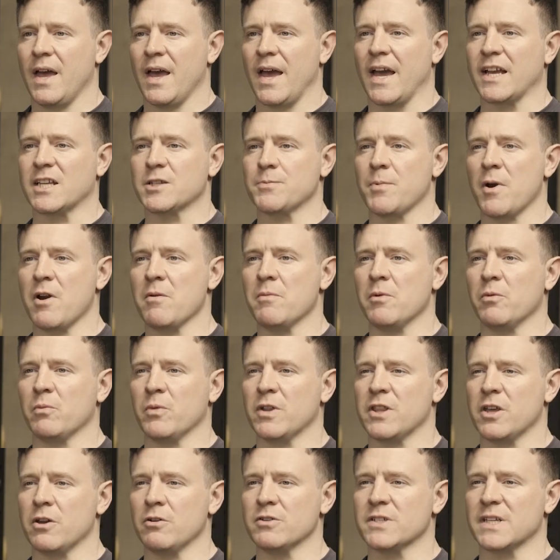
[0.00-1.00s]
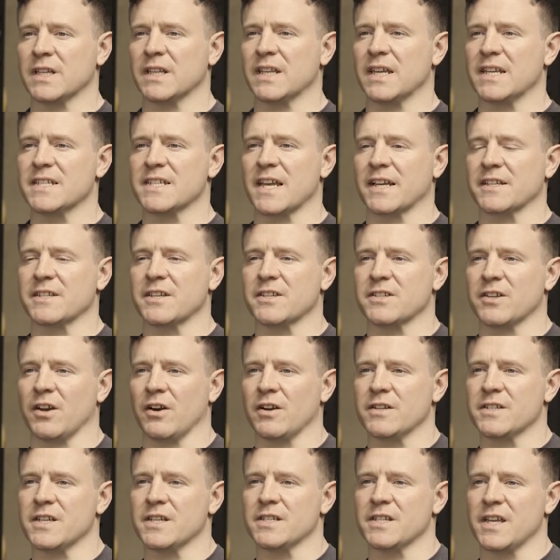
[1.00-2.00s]
Experiment with using these
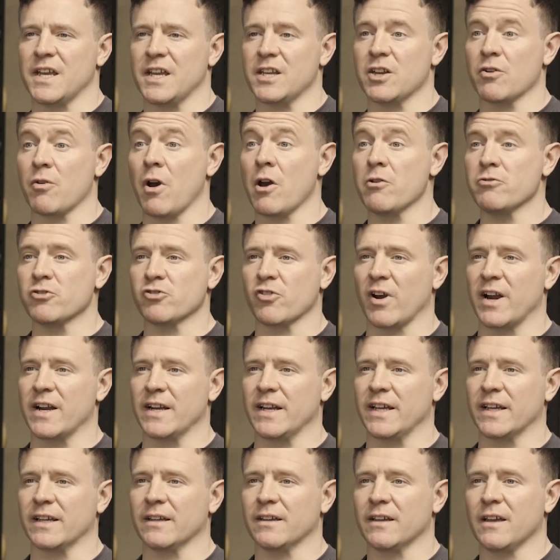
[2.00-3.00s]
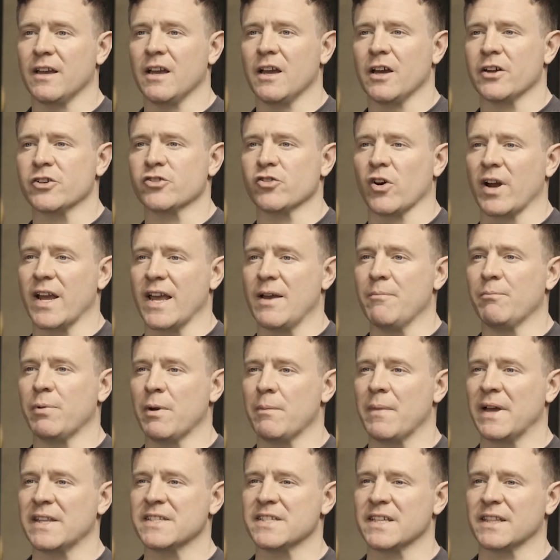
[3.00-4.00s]
exercises in your own training and try
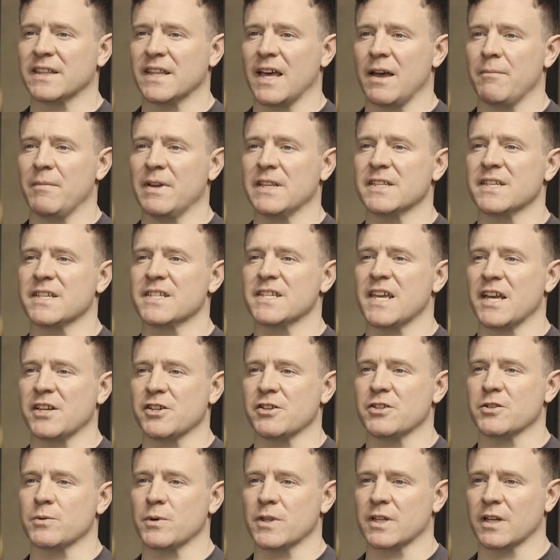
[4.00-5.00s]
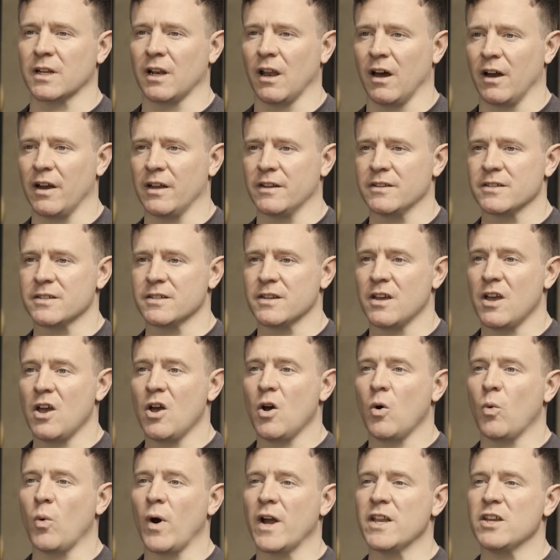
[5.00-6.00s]
implementing them into sessions with clients
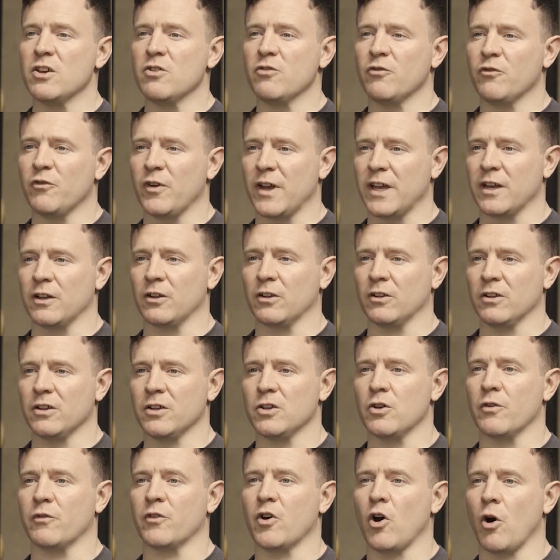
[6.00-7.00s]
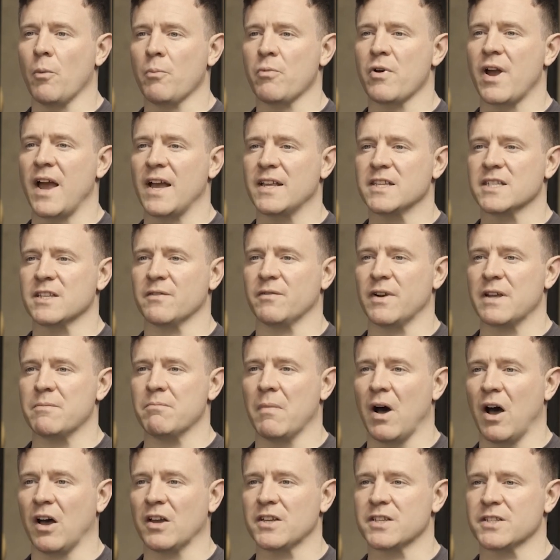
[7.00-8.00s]
when you feel you've comprehensively
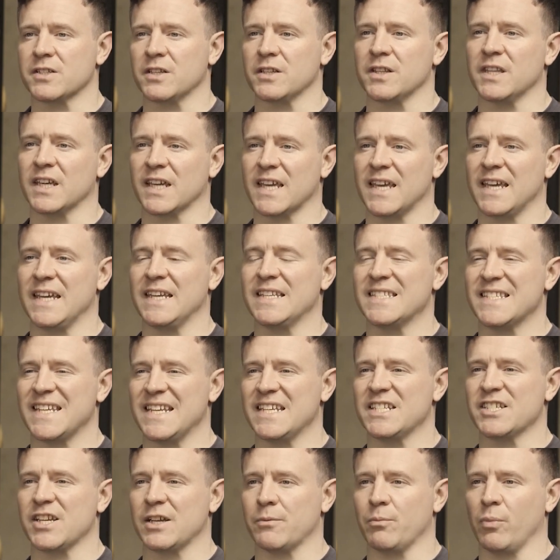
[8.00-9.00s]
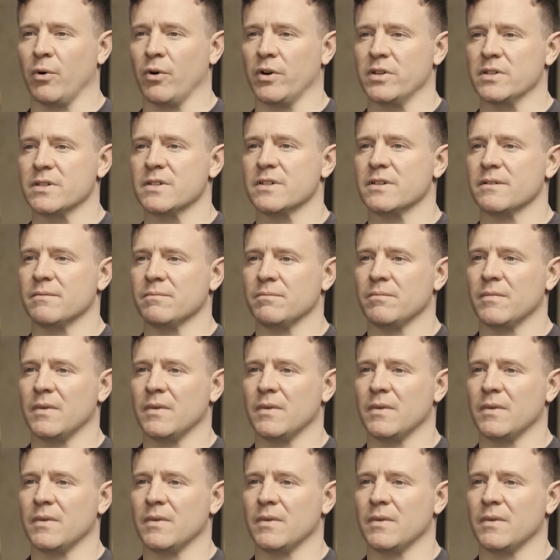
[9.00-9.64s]
mastered the key teaching points.